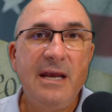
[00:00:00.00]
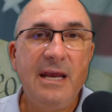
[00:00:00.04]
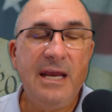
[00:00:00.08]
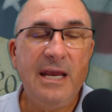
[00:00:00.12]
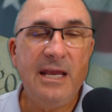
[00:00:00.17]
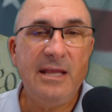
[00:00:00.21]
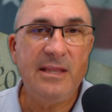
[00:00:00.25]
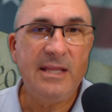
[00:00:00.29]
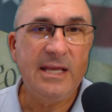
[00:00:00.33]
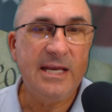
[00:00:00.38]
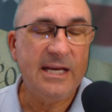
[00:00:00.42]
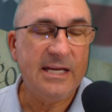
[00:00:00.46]

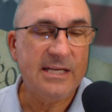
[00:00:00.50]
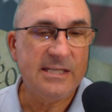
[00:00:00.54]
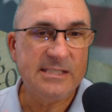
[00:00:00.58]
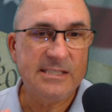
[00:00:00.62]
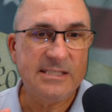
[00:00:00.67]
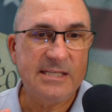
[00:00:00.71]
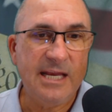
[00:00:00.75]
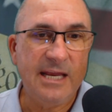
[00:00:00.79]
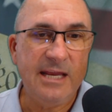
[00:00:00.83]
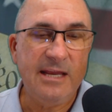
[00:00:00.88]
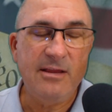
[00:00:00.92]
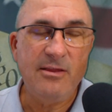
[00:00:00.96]
and they can
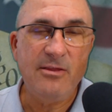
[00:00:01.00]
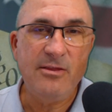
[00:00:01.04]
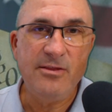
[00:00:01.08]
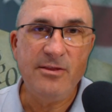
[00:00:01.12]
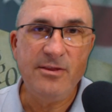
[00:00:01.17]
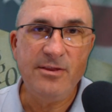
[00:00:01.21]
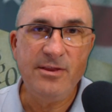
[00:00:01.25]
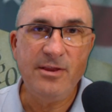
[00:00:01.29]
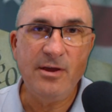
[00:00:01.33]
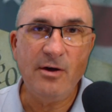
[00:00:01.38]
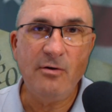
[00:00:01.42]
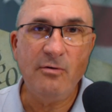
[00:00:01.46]
say
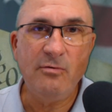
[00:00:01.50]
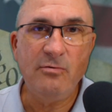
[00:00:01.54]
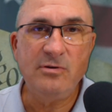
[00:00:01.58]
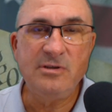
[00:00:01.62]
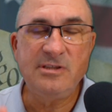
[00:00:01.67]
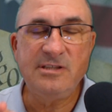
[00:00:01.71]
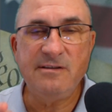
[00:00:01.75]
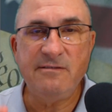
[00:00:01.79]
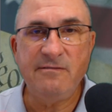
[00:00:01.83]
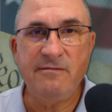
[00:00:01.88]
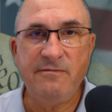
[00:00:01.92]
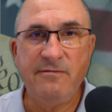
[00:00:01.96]

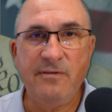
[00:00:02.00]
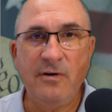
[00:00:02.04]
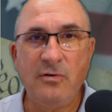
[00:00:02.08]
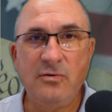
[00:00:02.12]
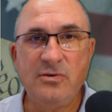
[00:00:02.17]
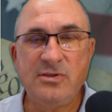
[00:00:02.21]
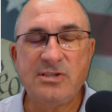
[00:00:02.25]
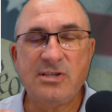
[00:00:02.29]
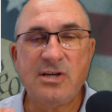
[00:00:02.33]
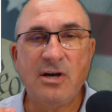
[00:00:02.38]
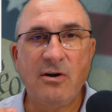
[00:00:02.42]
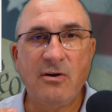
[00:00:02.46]
those
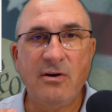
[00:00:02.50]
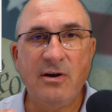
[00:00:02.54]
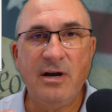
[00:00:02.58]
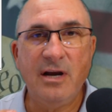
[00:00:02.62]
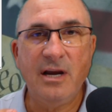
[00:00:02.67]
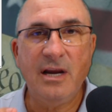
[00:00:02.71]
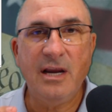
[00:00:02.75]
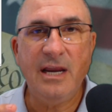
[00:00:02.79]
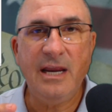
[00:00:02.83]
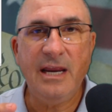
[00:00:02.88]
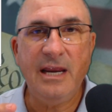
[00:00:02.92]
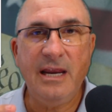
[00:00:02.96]
votes are
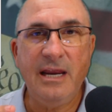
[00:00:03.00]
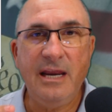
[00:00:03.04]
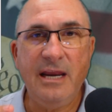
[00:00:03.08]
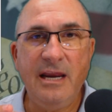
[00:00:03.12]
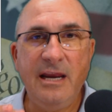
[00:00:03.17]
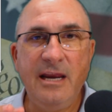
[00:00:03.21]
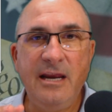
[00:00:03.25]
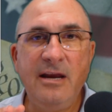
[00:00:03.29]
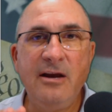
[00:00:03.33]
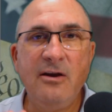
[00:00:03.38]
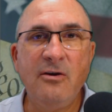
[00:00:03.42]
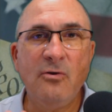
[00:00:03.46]

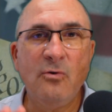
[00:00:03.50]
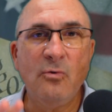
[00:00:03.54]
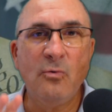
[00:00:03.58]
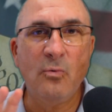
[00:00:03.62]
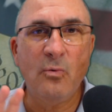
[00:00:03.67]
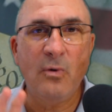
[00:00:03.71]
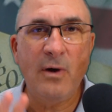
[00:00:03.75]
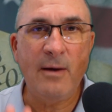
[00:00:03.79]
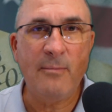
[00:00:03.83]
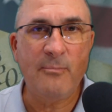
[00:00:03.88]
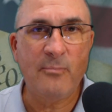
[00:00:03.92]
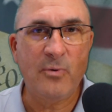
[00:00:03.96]

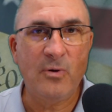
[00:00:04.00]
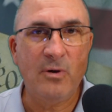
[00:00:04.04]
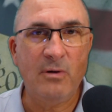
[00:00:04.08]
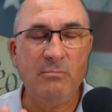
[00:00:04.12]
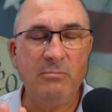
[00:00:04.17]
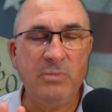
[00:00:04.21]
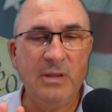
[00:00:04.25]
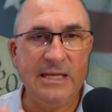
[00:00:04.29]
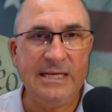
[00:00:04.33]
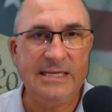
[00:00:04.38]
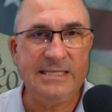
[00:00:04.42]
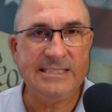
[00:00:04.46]

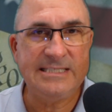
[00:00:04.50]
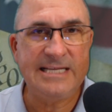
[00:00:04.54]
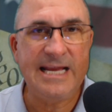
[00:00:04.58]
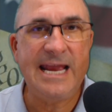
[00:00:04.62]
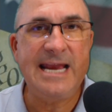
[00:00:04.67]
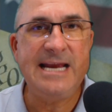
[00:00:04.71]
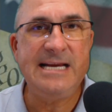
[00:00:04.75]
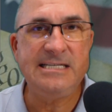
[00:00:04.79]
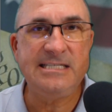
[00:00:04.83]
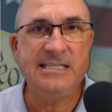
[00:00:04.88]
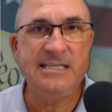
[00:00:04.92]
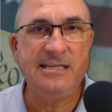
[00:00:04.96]
irreparably
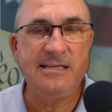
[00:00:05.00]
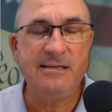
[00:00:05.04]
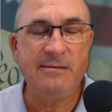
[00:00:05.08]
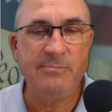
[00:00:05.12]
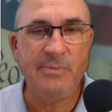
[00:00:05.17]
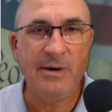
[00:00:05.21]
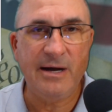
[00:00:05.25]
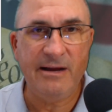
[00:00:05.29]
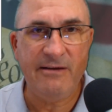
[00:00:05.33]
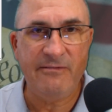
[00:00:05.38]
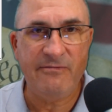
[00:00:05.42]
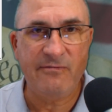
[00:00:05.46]
tainted
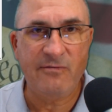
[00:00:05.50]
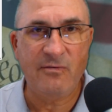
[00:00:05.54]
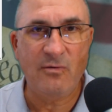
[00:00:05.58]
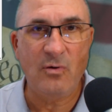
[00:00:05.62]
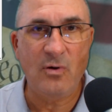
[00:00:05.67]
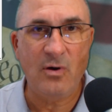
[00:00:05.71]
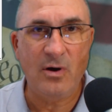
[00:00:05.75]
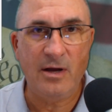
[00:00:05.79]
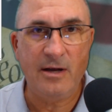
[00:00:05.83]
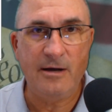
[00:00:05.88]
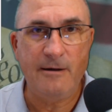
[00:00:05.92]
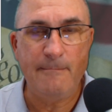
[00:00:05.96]
by
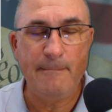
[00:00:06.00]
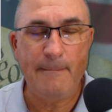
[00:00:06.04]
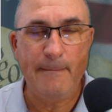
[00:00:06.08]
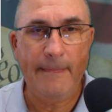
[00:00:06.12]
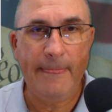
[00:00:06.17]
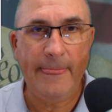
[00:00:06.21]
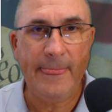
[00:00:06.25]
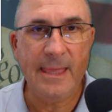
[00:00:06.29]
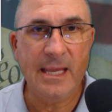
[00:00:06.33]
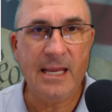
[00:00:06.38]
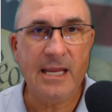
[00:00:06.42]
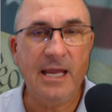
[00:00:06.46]
fraud.
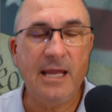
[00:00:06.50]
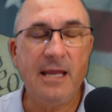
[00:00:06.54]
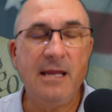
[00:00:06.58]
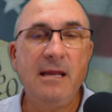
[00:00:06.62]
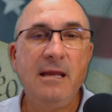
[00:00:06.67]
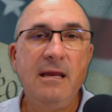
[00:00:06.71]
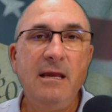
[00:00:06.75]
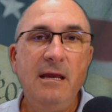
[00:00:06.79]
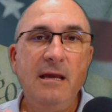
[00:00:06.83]
Okay?